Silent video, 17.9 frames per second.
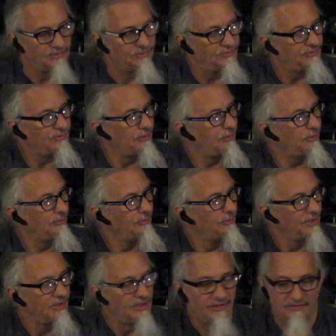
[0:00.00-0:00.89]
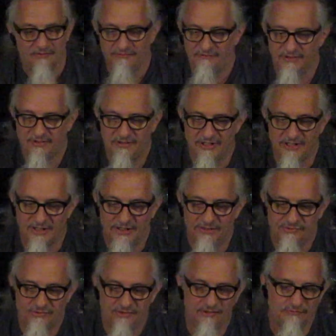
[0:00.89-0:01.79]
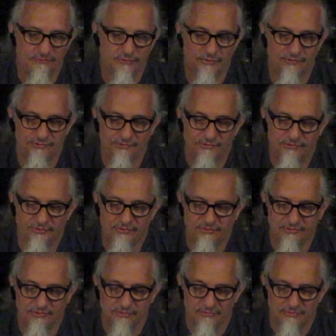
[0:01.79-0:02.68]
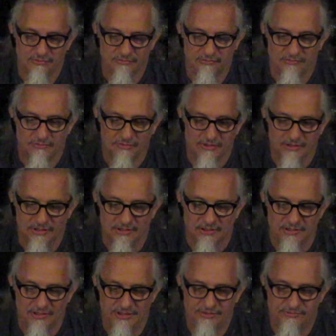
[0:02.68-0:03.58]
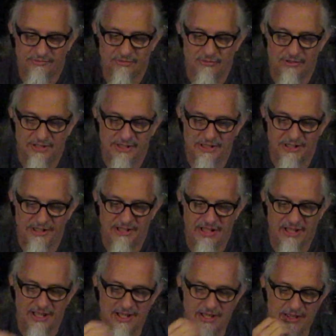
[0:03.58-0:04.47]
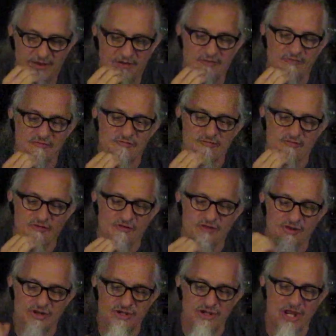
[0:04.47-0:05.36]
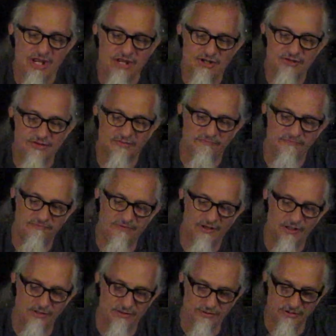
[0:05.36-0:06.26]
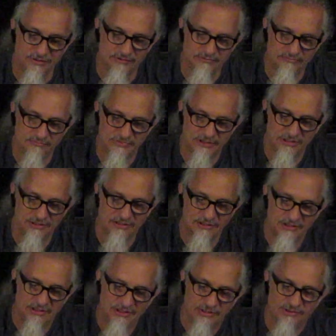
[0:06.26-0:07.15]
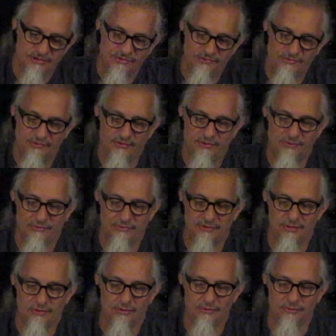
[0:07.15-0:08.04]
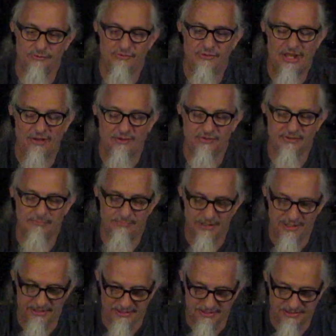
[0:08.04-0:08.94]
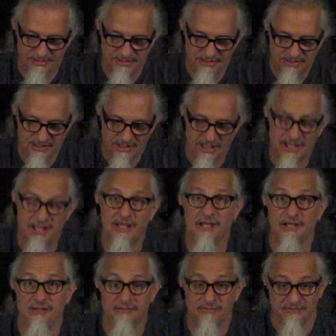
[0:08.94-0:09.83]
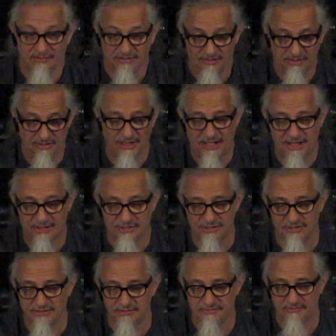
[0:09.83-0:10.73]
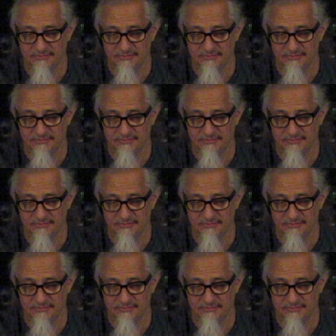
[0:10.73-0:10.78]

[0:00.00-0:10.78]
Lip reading: So, very nice. Of course, let's go ahead and change the volume. So you hold down the button and clash it.